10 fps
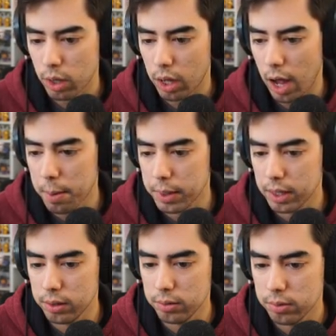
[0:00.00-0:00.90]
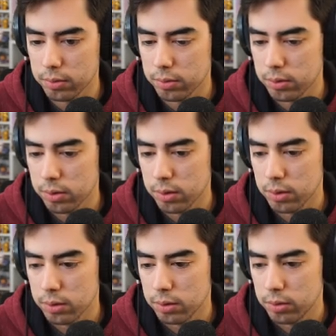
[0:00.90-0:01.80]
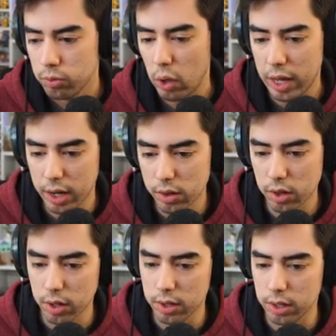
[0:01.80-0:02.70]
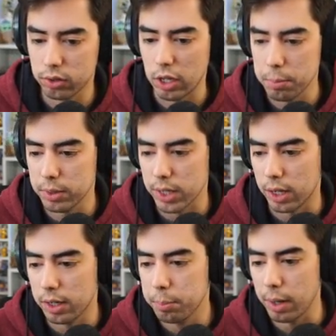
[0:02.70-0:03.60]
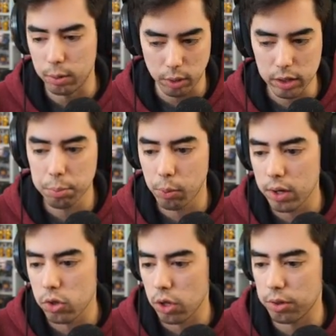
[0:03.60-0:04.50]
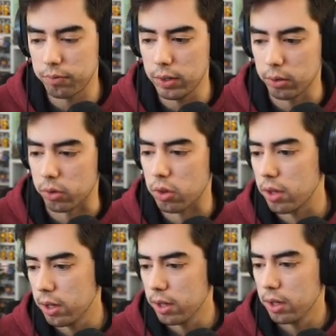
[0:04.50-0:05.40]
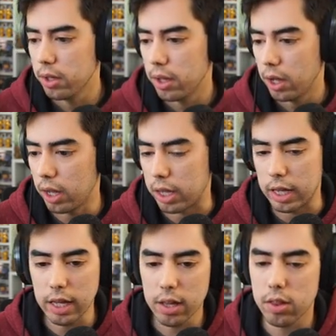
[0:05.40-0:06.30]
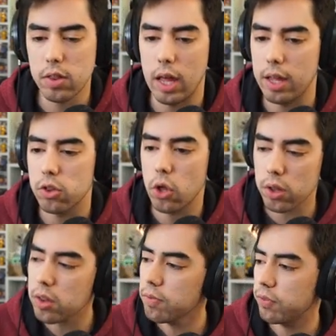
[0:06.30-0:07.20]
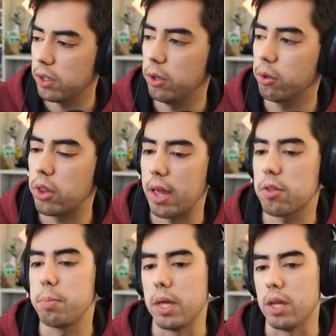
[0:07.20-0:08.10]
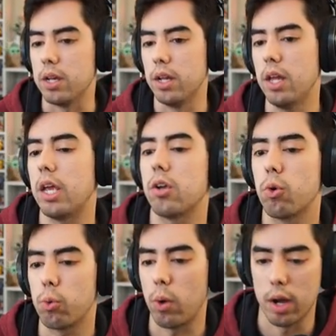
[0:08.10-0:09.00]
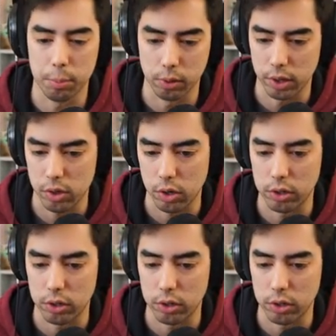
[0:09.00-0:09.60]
I mean, it is a, a team mentality, but let's praise Justin Fields. Uh, he is Justin Fields has been incredible this year.